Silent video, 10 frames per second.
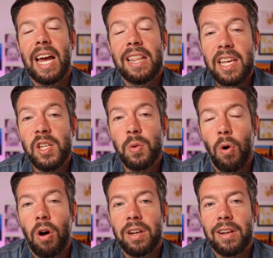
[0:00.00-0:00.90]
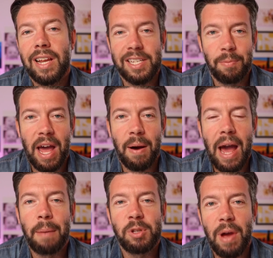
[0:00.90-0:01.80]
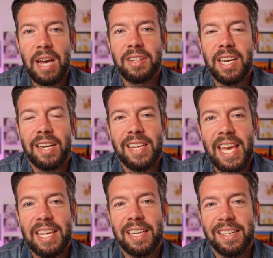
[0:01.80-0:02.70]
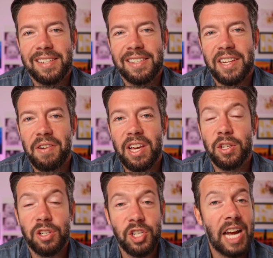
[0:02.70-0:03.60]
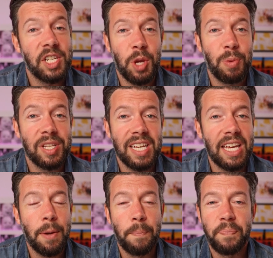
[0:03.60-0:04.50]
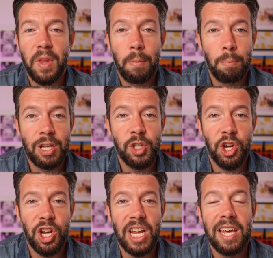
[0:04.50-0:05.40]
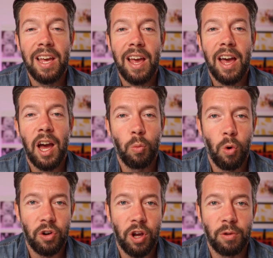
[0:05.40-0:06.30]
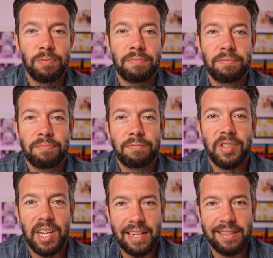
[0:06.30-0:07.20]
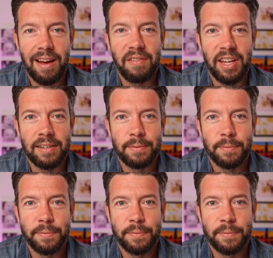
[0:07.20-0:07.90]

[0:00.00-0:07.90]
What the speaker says: And this one is about app smashing, taking into consideration ChatGPT, Midjourney, and OneNote. So let's dive in.